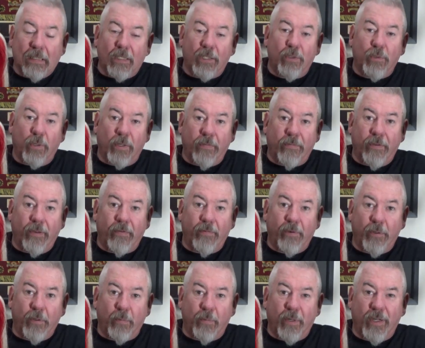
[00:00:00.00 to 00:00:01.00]

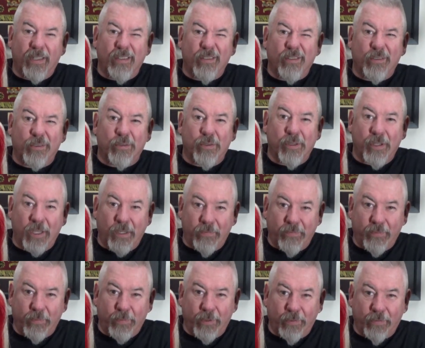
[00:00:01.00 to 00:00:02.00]
$2,500 a little steep
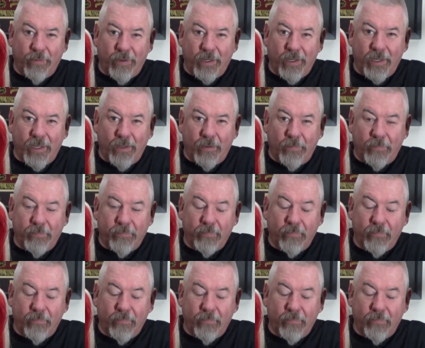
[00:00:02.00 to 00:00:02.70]
for me right now.